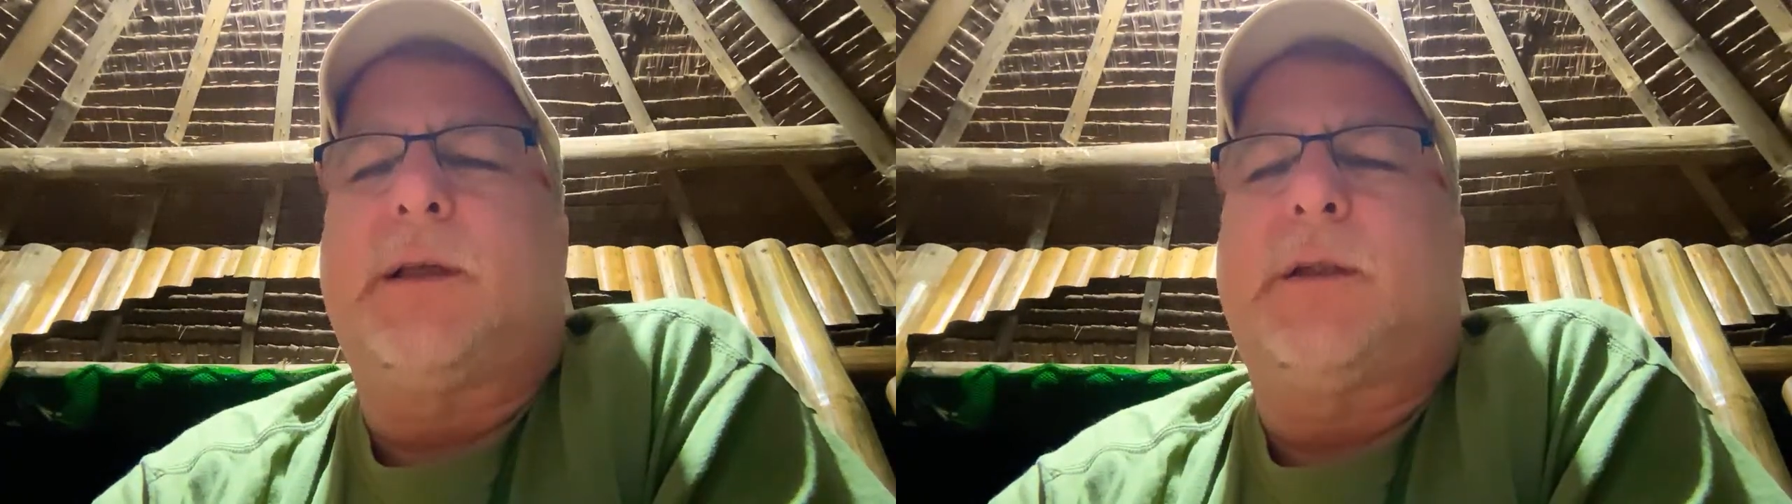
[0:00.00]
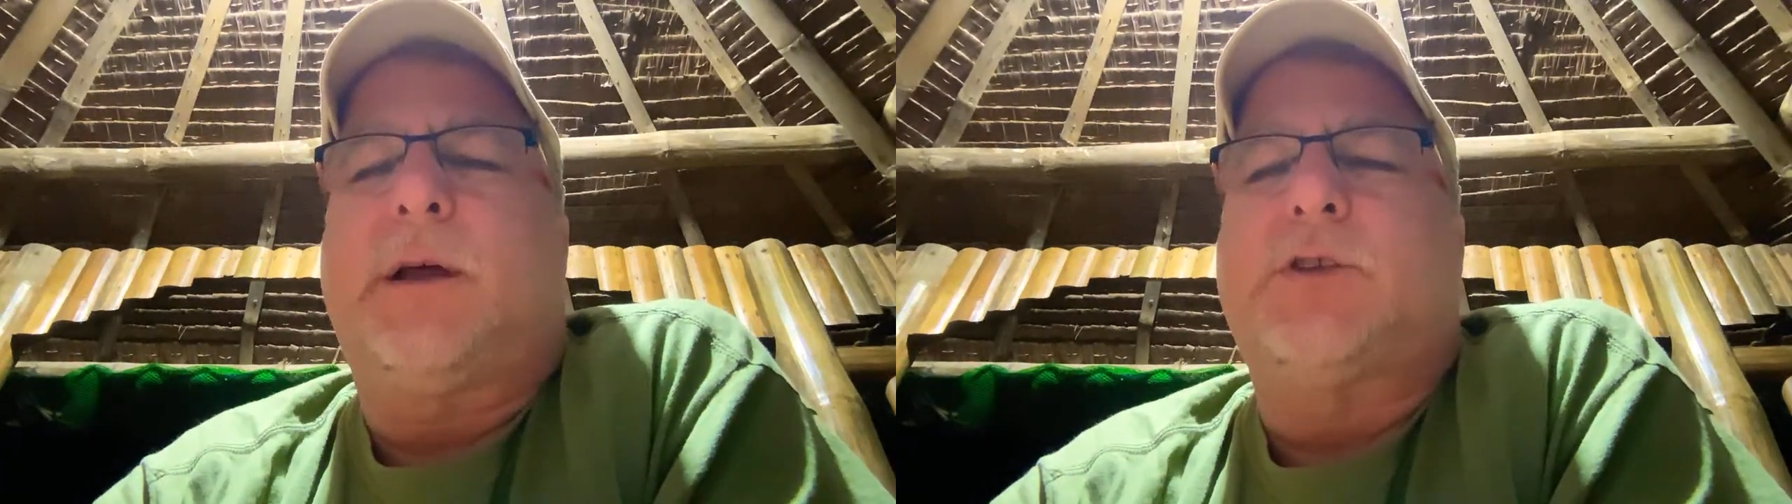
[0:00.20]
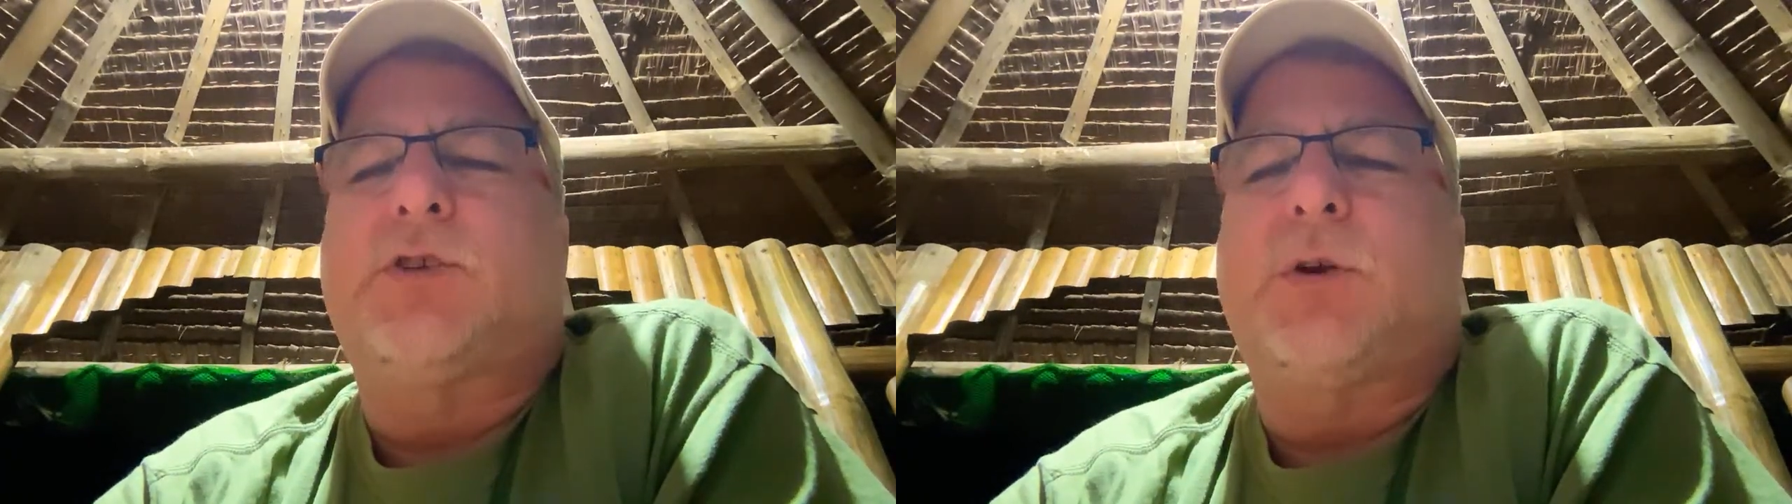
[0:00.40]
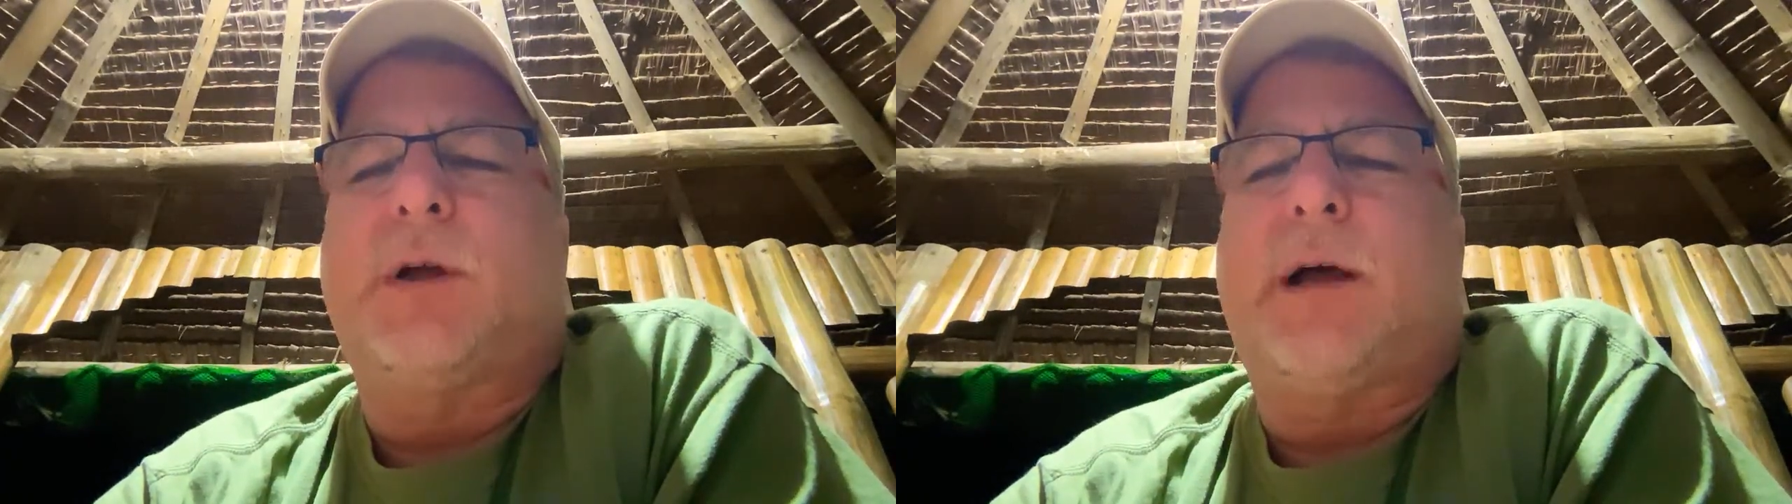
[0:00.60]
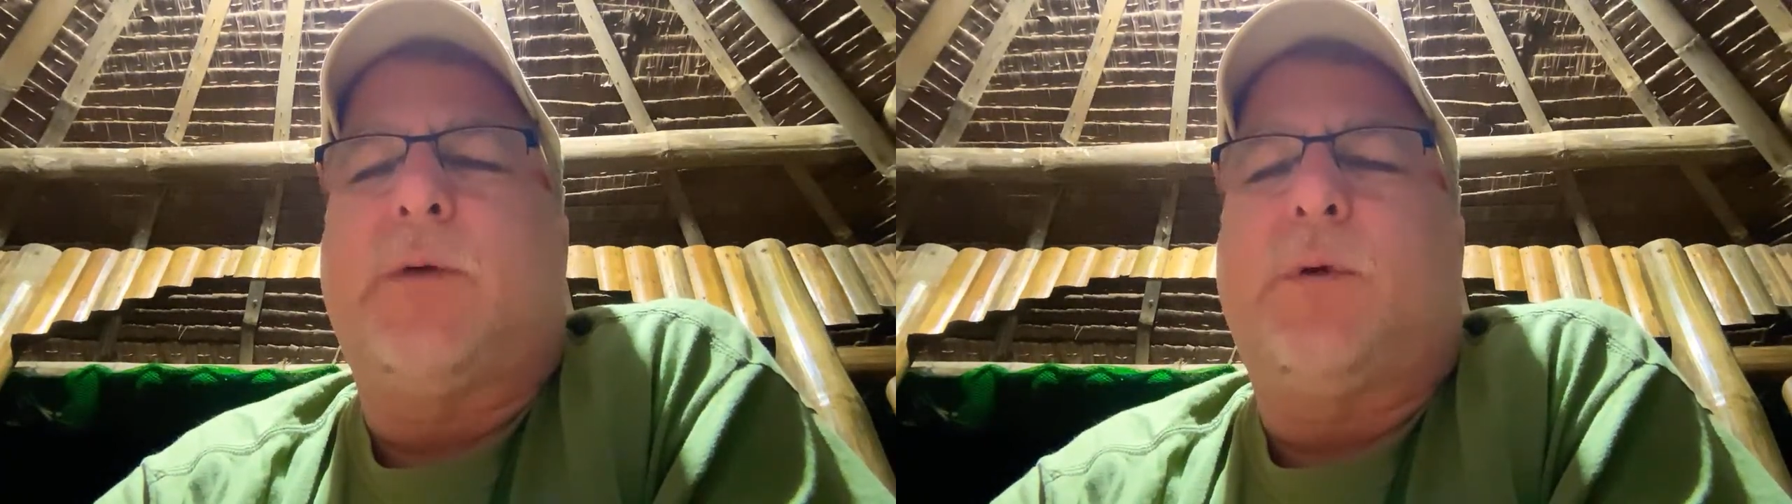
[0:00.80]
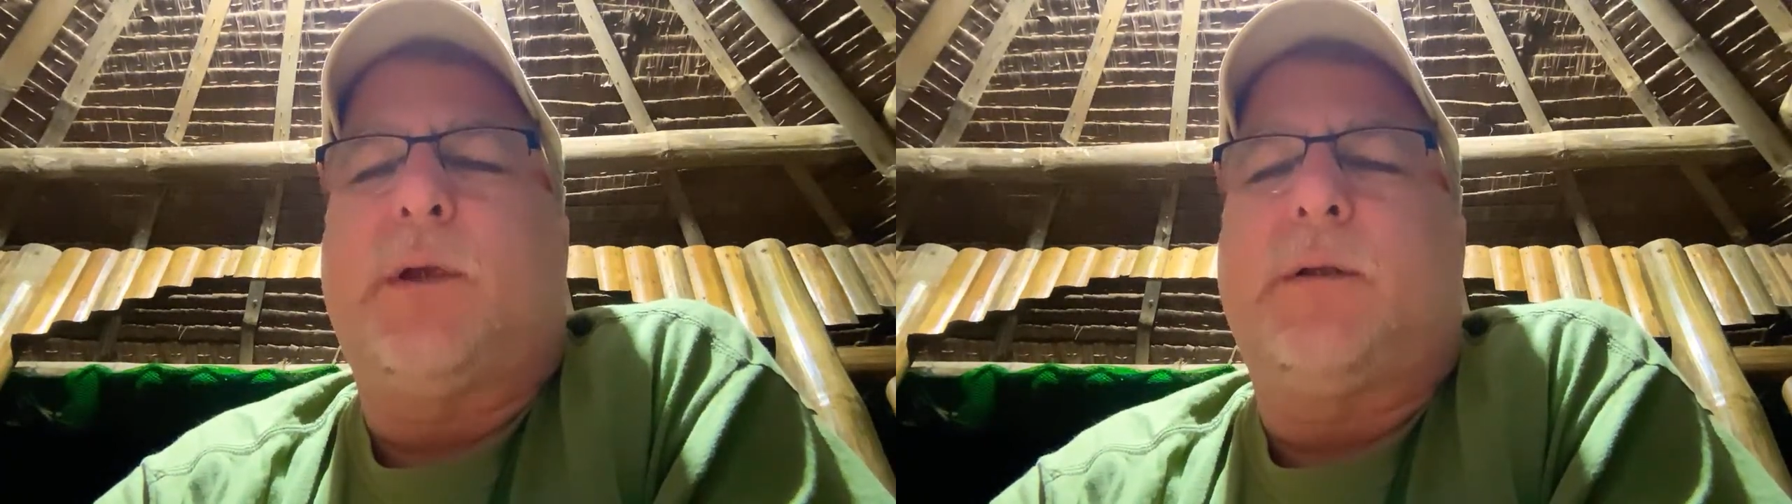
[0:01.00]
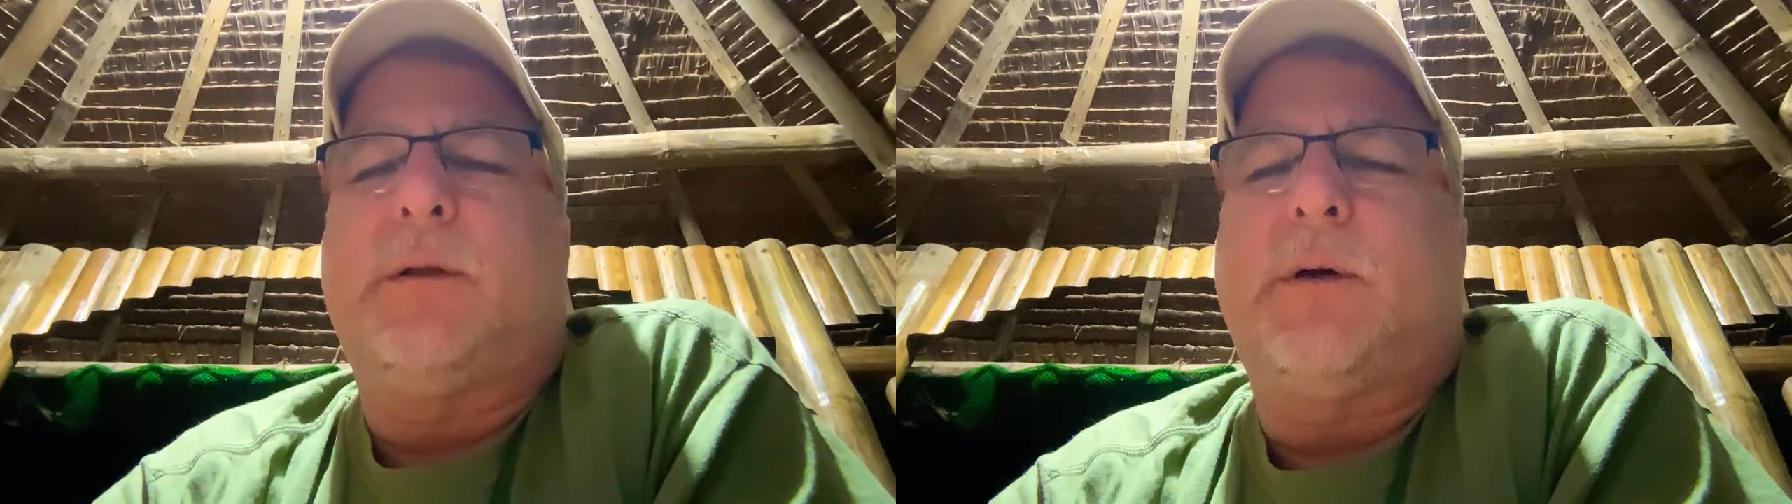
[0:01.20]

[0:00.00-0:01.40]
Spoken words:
not sure. I want